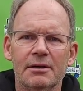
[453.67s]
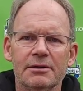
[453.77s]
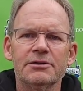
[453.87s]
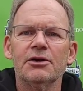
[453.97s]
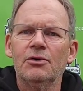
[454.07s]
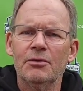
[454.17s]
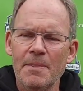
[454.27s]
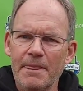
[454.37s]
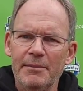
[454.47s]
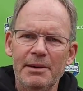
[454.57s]
So
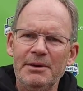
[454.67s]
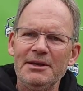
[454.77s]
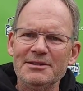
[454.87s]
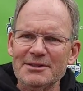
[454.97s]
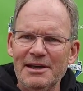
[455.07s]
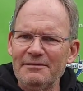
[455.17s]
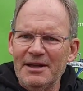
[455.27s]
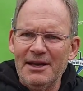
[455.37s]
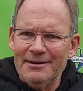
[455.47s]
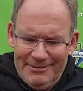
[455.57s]
maybe he doesn't have
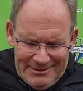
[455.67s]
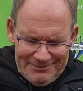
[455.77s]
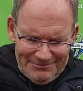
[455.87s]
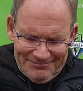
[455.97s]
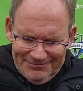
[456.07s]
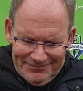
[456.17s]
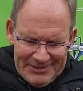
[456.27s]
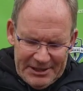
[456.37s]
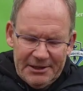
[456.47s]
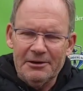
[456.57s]
that
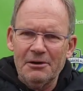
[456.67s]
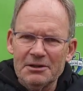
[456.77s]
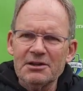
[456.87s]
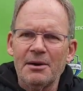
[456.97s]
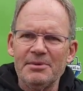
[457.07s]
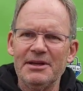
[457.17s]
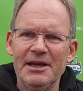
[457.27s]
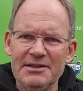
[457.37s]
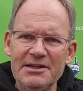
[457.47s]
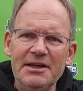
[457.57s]
here on top of the
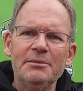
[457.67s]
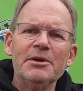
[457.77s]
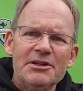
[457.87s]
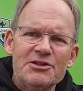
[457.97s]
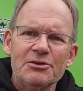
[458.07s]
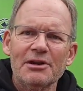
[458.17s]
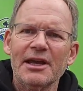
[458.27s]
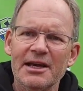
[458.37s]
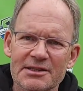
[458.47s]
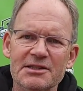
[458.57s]
18, but he certainly
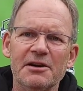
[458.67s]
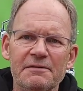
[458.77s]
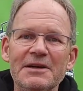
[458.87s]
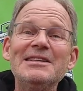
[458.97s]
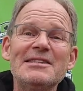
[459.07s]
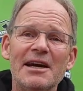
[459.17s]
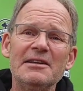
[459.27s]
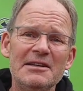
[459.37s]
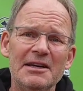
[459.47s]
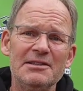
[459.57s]
has stuff inside
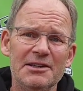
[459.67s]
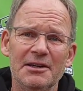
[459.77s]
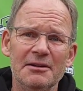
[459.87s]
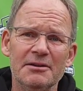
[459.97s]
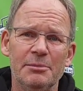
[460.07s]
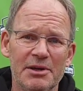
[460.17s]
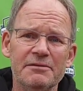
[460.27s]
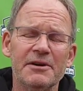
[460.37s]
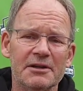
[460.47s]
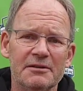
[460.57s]
the 18 to be
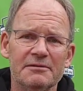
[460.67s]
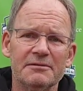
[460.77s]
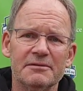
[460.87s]
effective.